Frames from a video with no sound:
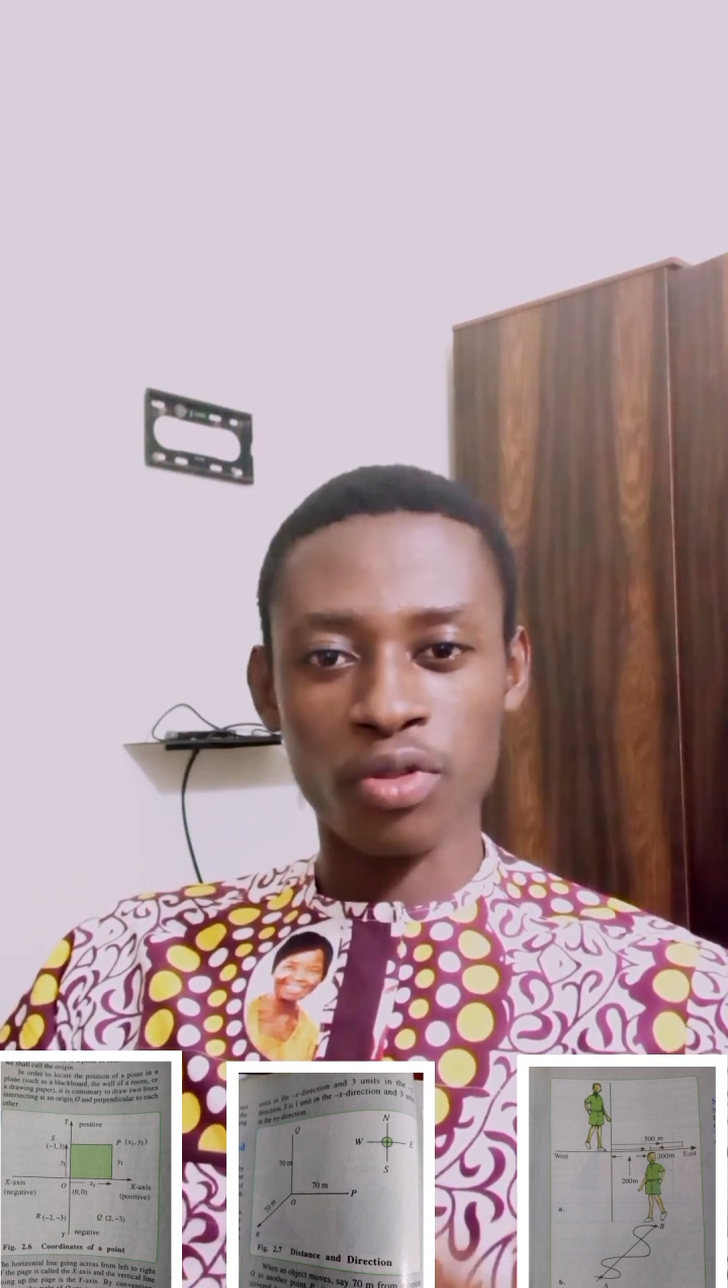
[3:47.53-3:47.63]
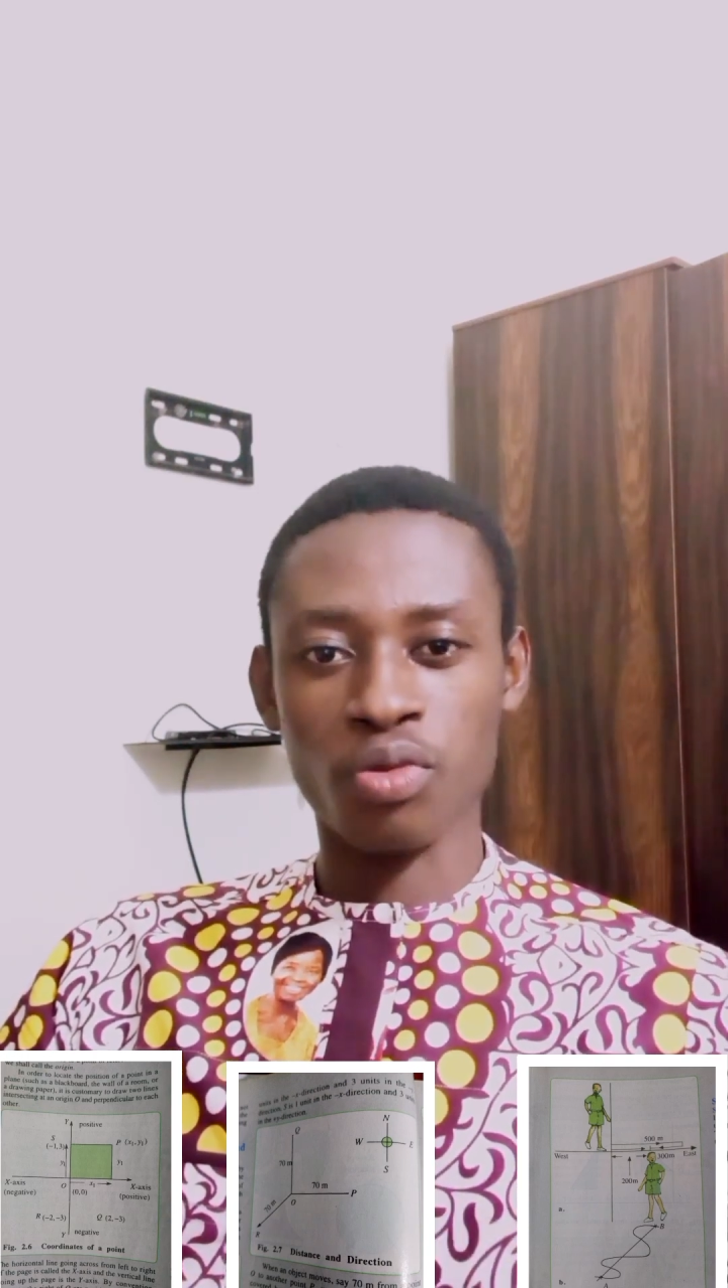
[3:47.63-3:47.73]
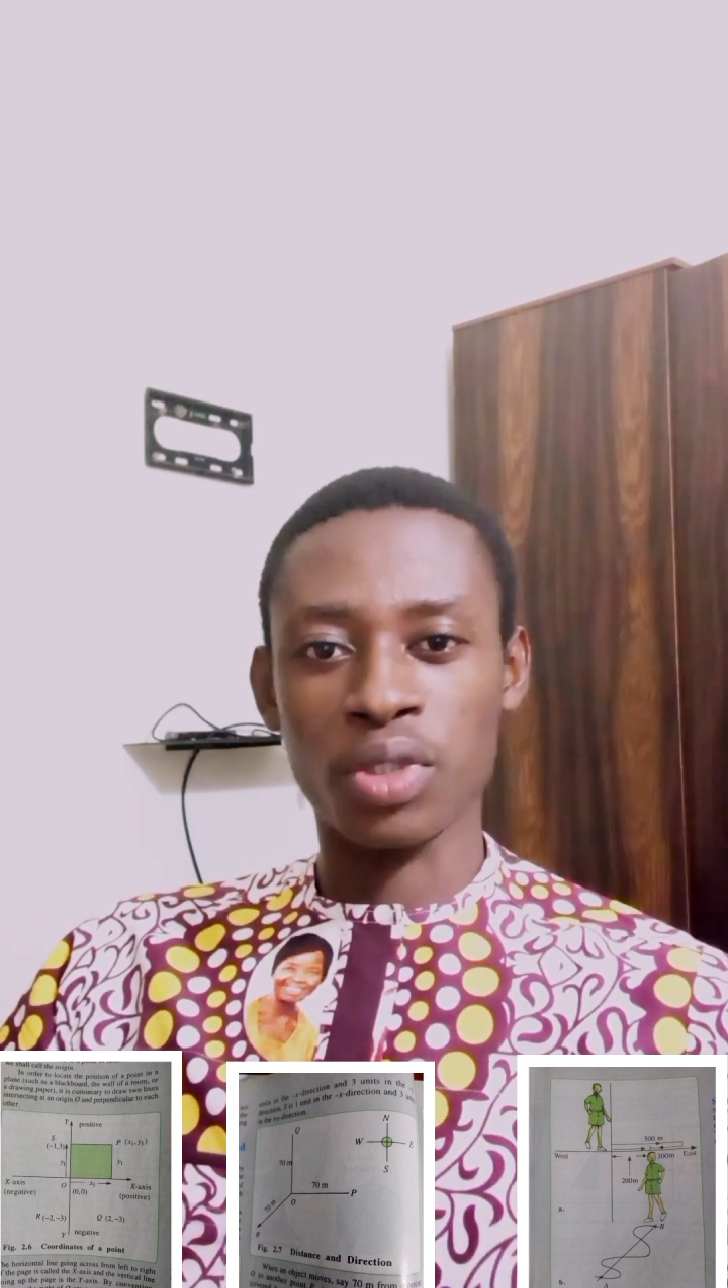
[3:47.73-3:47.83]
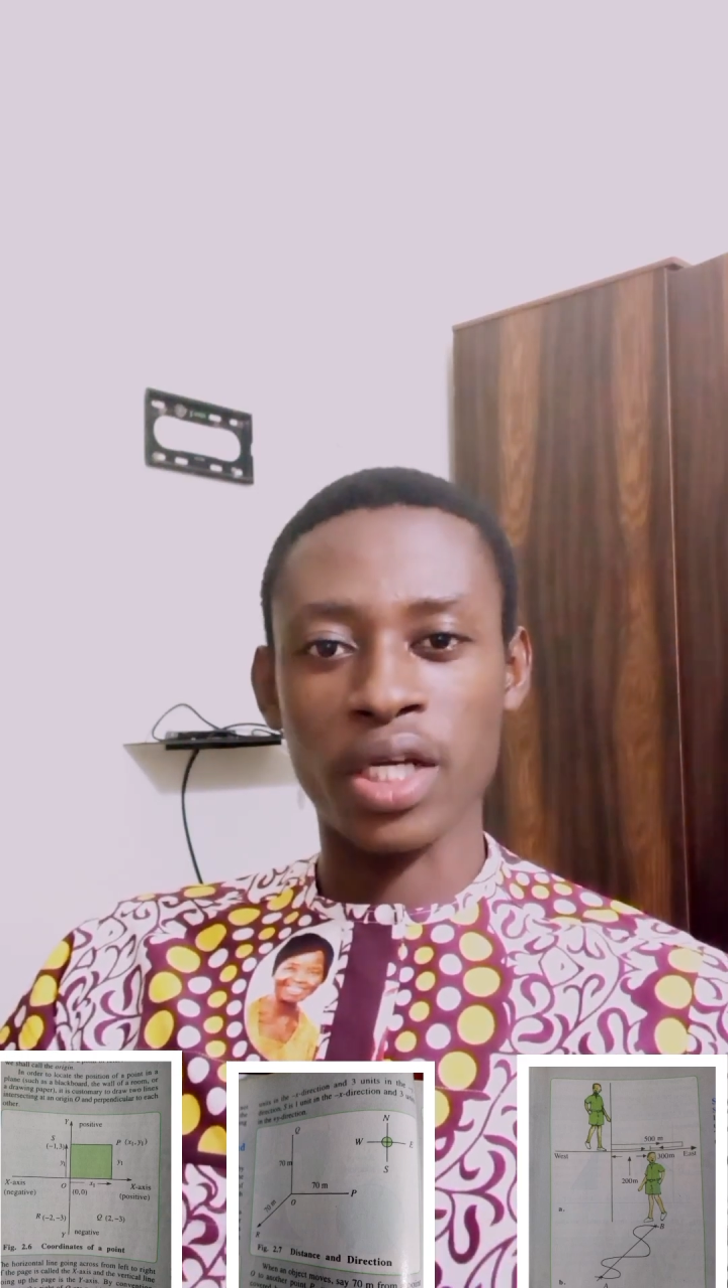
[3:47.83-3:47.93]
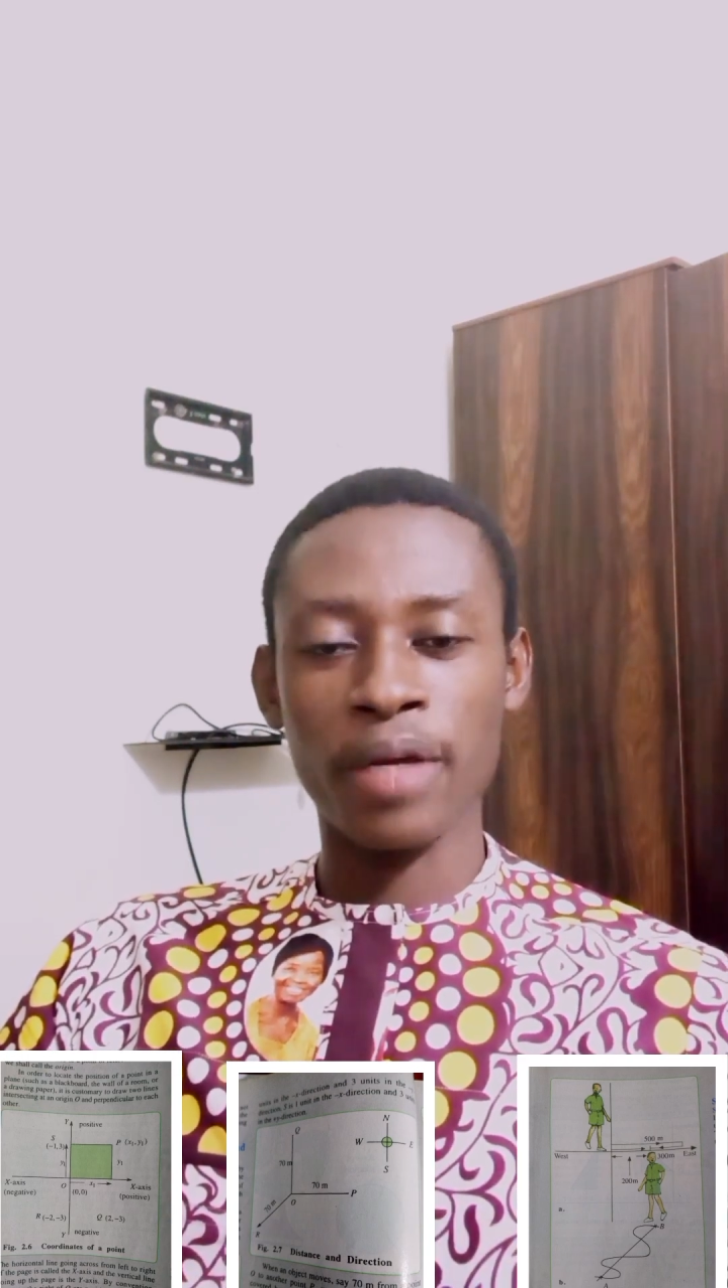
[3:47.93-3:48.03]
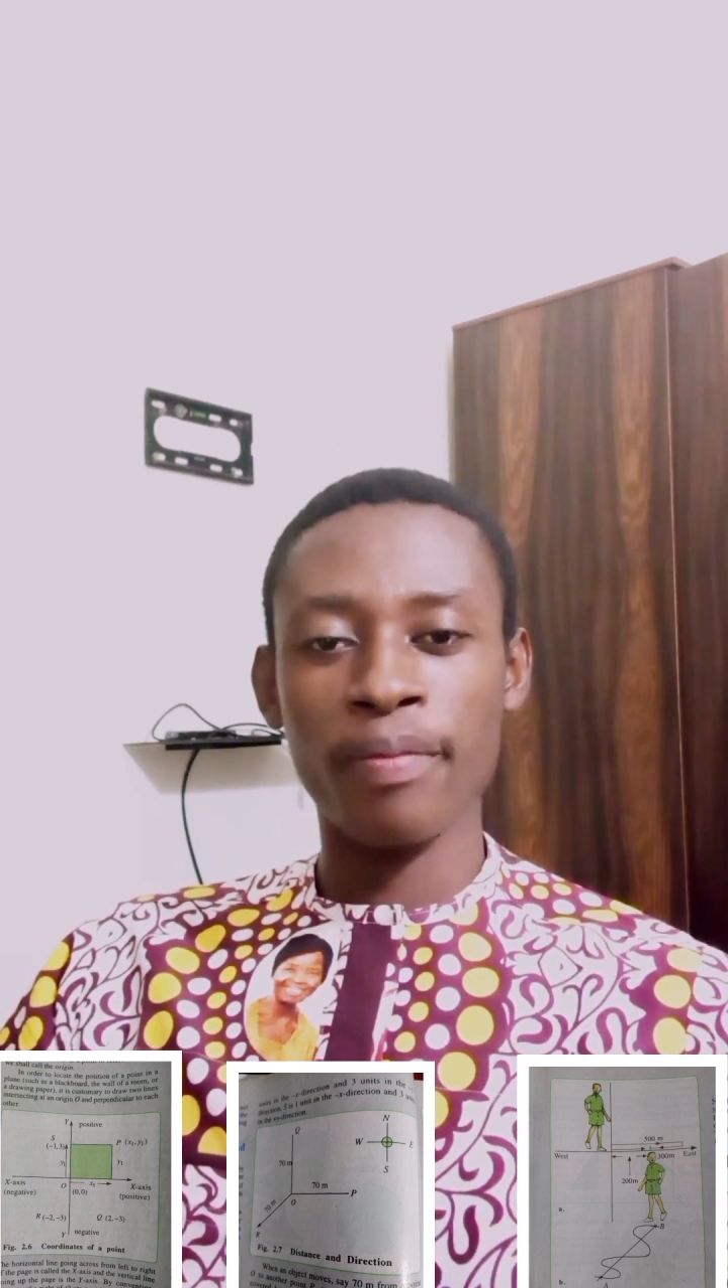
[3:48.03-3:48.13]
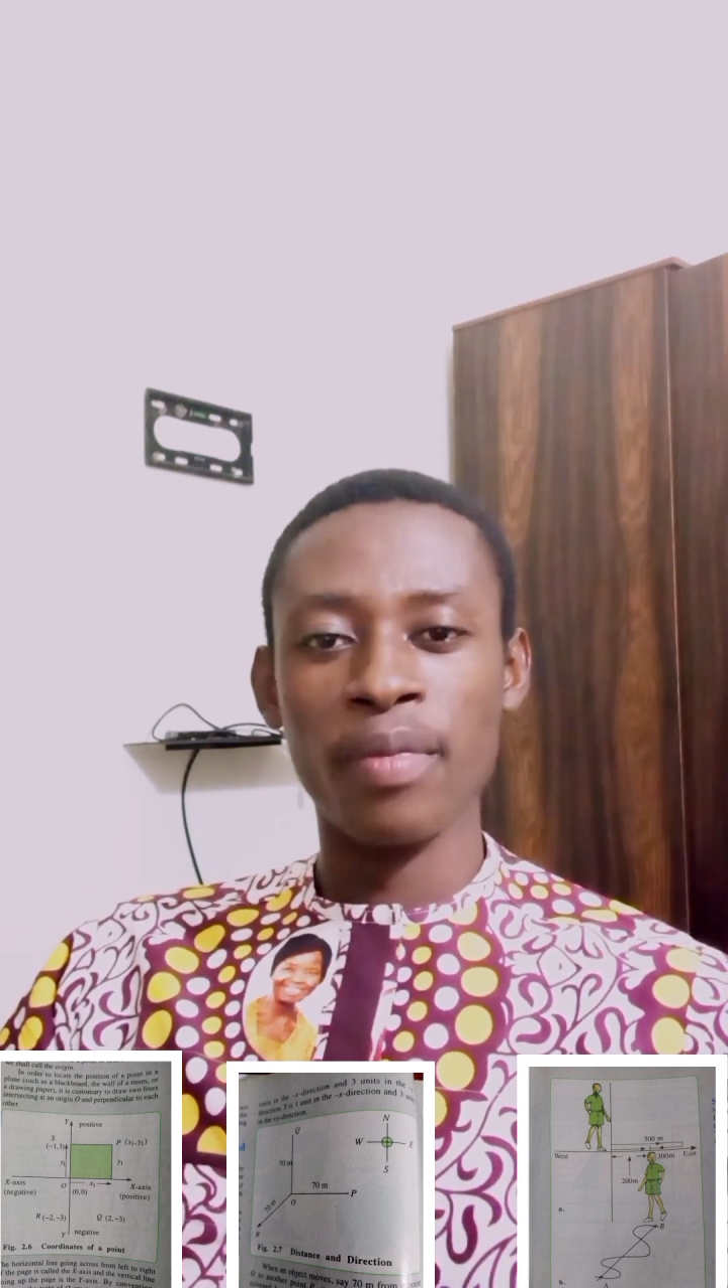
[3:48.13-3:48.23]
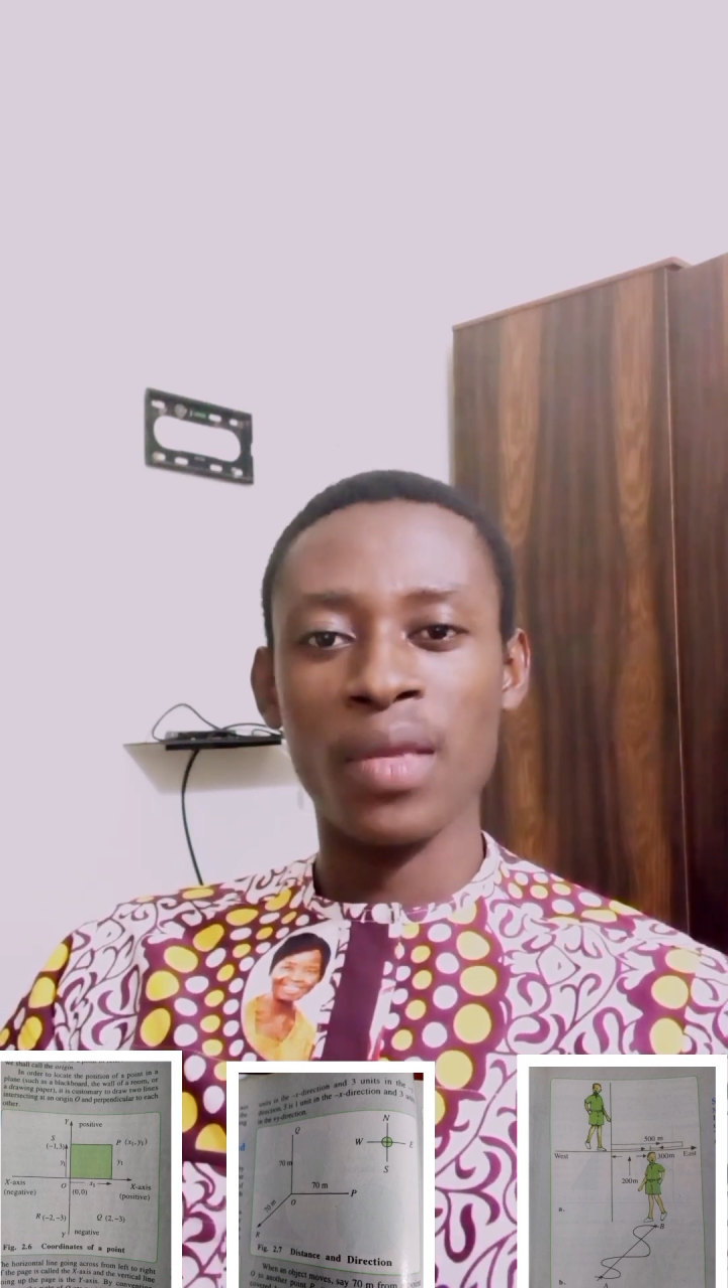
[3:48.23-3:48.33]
today.